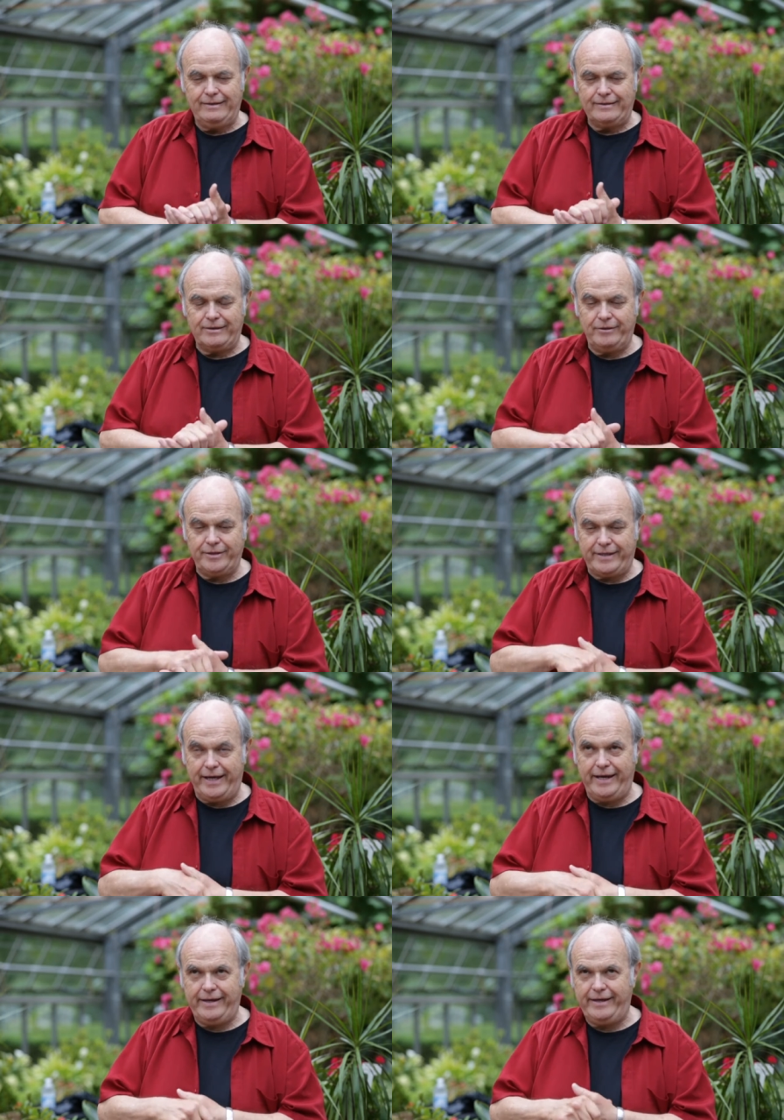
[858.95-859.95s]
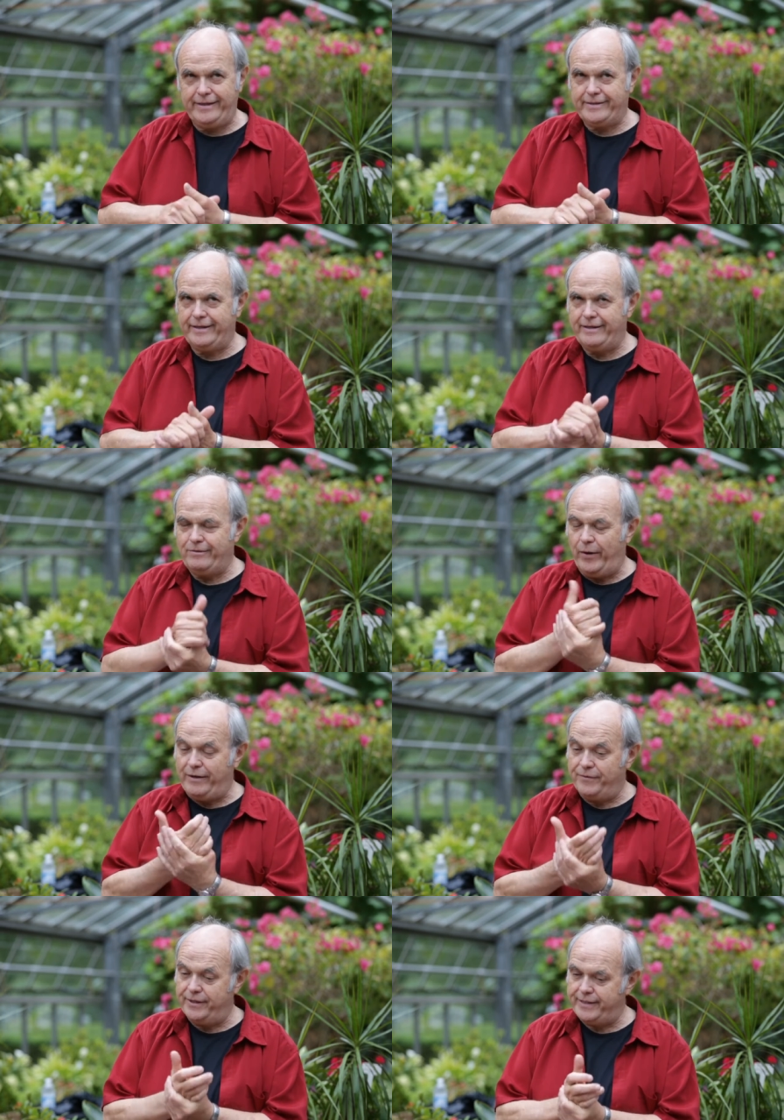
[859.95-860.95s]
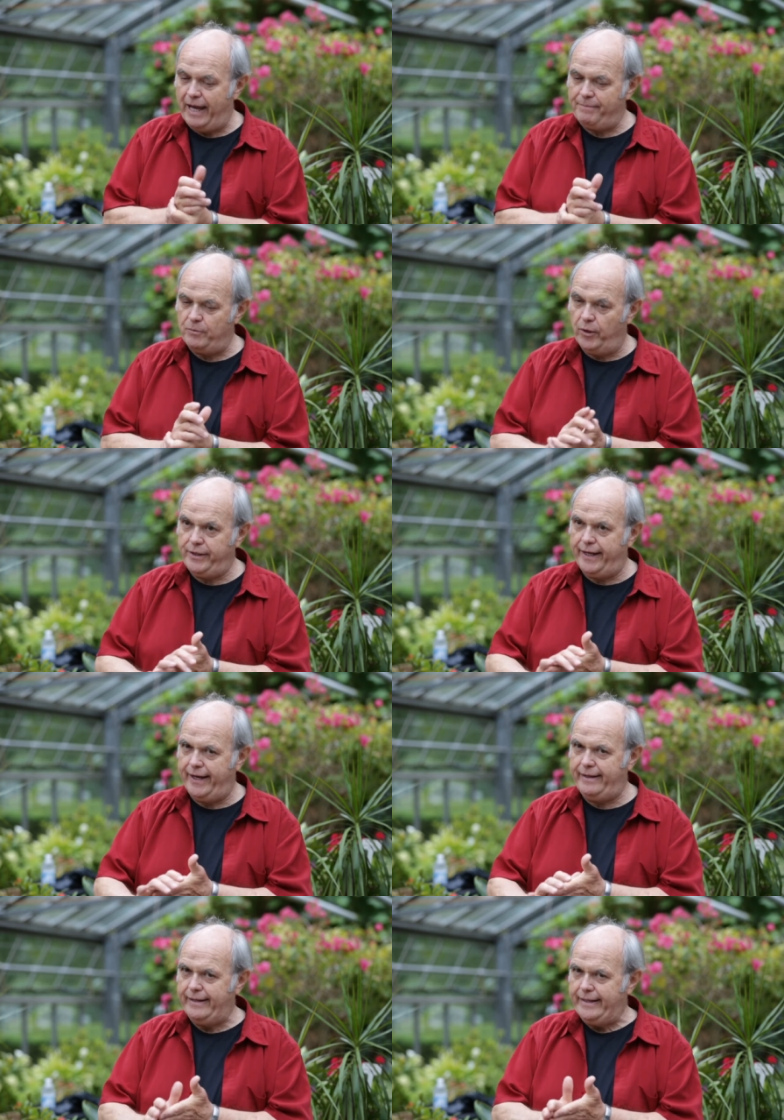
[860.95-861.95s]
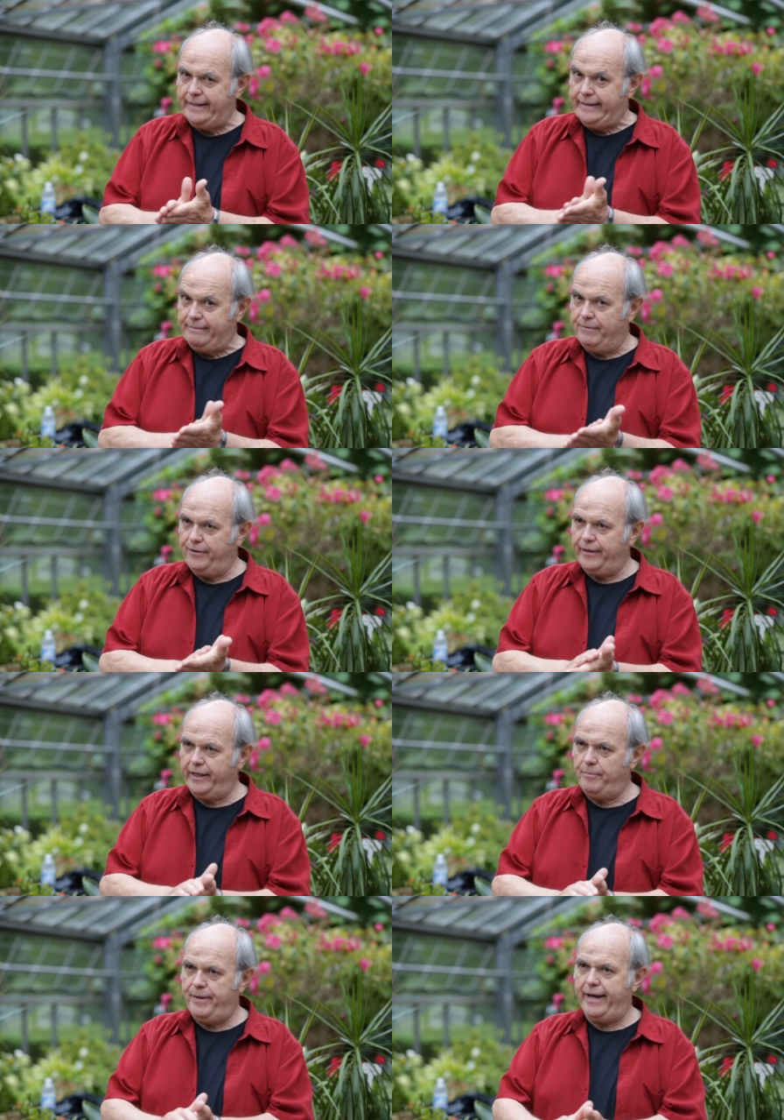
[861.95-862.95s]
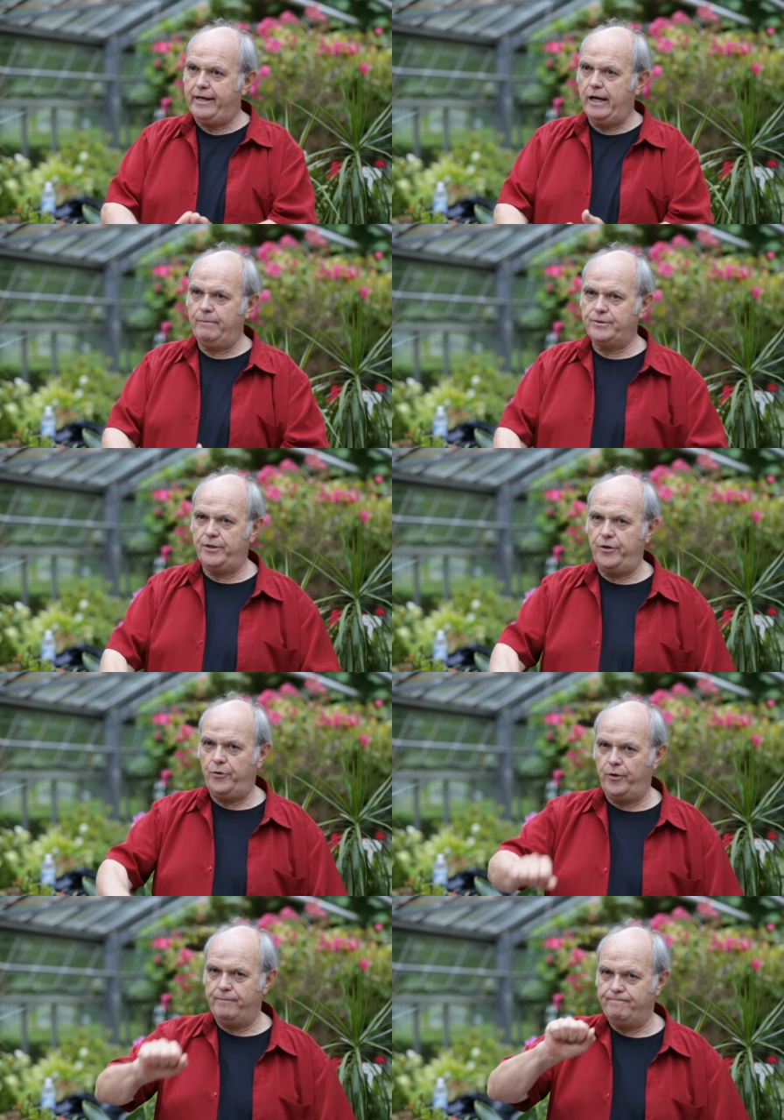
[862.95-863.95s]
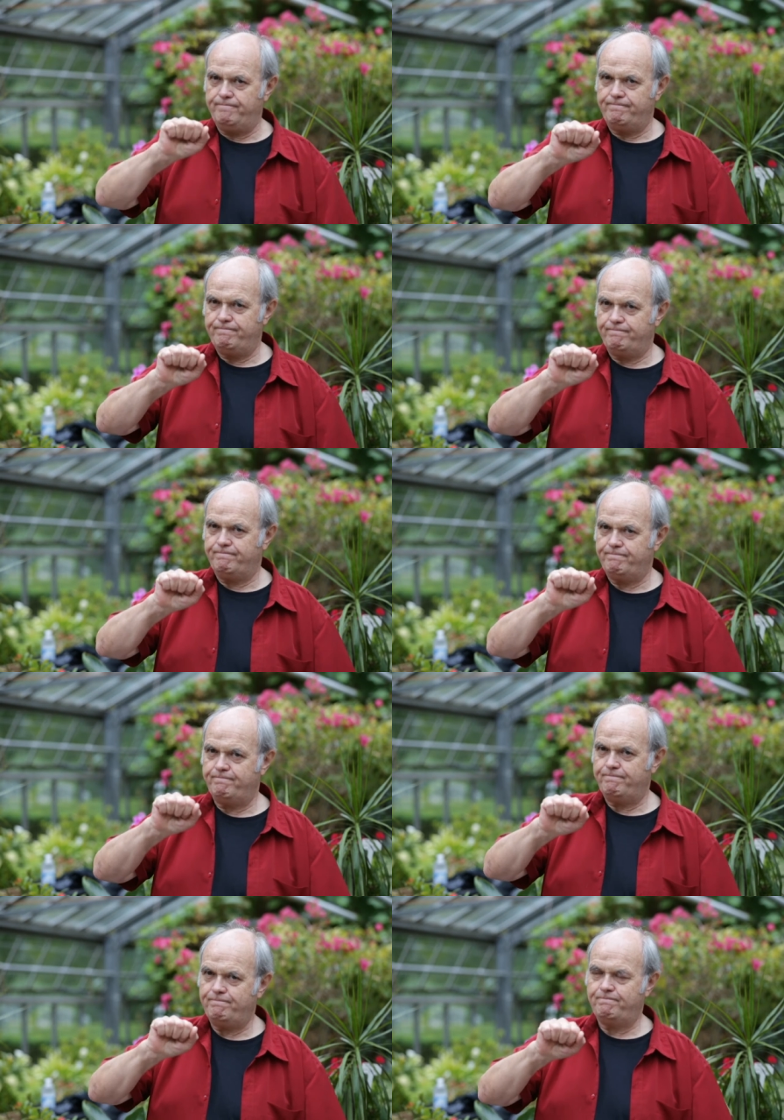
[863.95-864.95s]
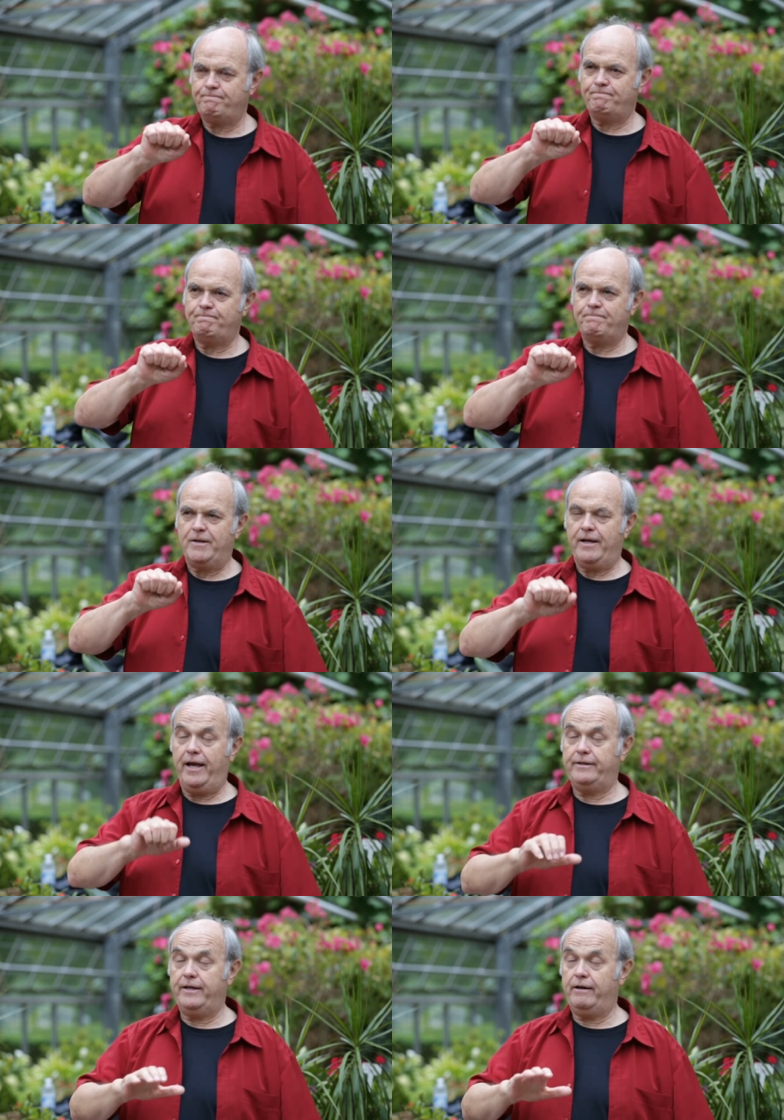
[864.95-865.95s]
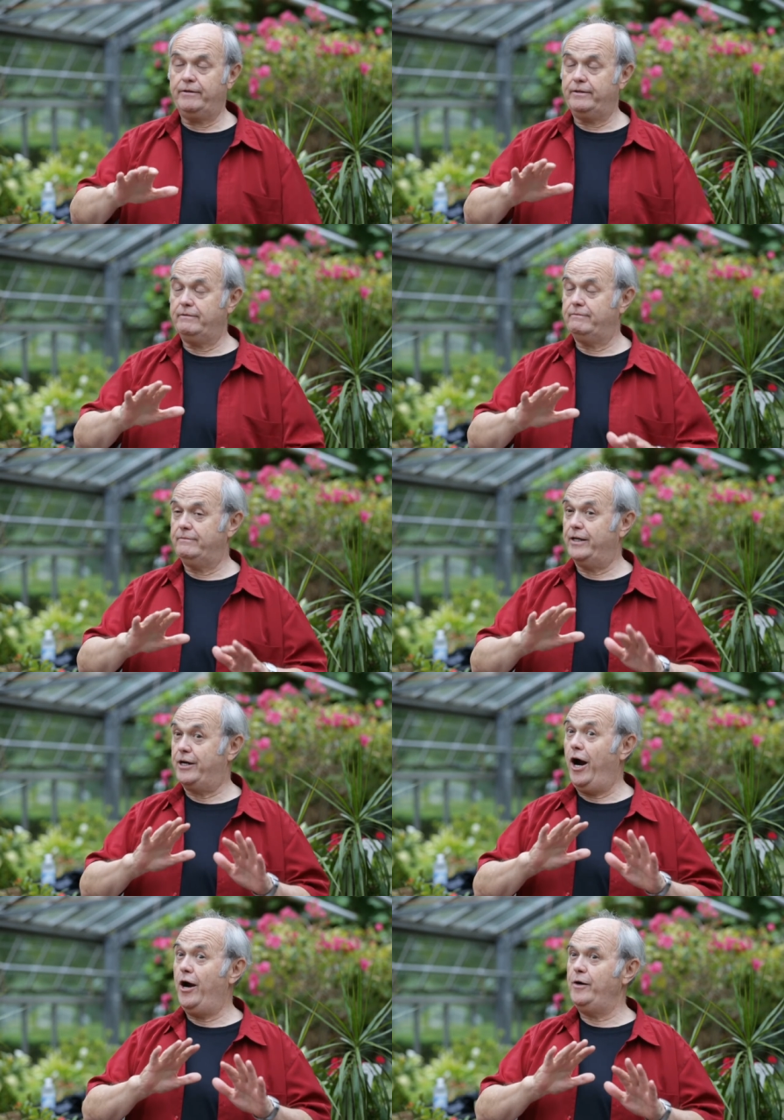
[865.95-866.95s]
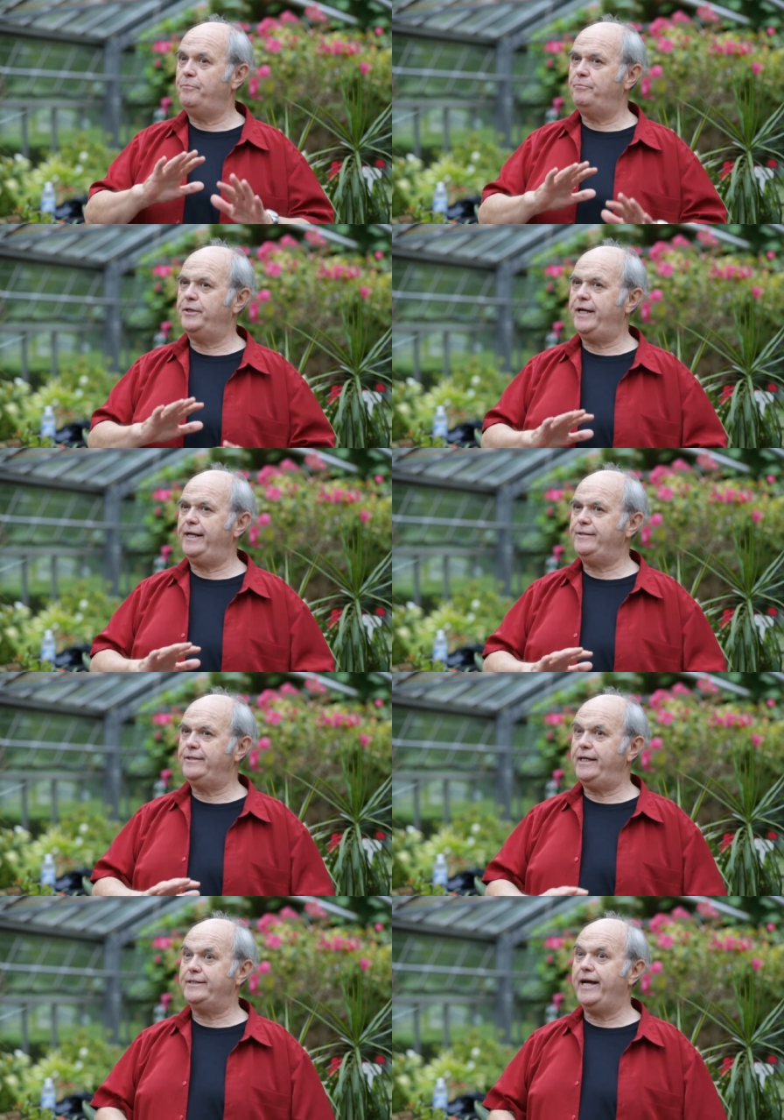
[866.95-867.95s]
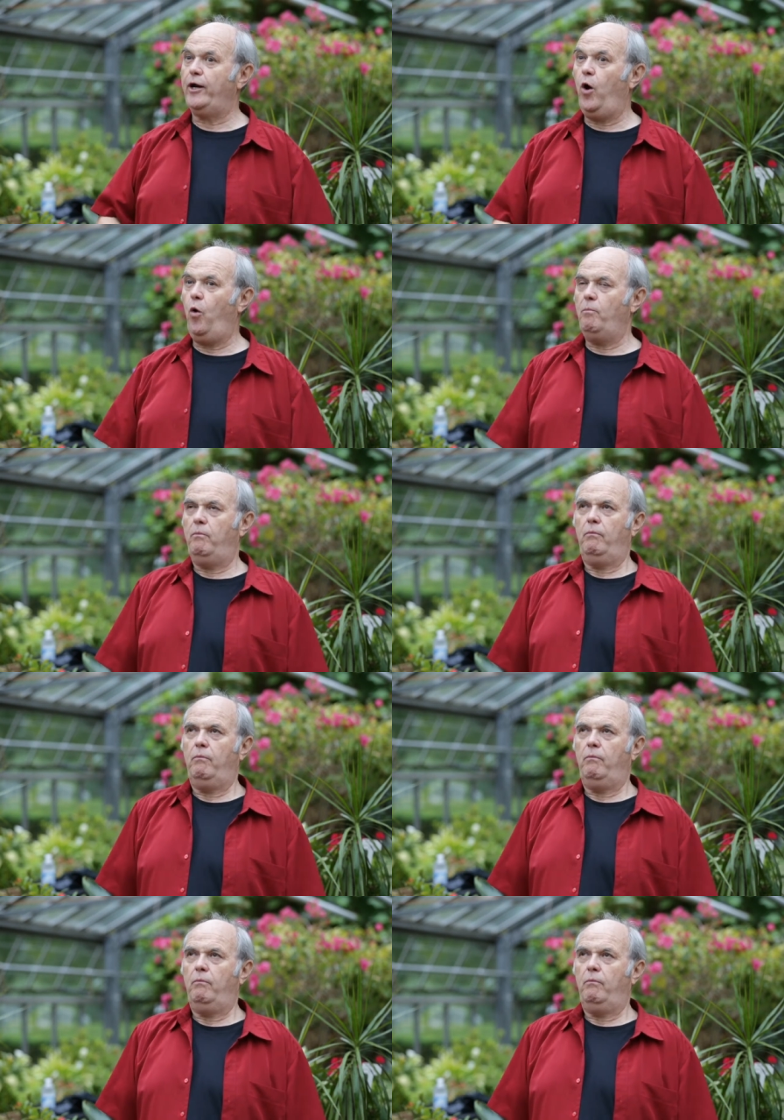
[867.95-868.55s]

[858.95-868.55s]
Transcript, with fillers: So the king, he's uh, waiting for this to happen. One day, a month later, Peg comes to the door. And uh, the, the, guard pretends he's not home.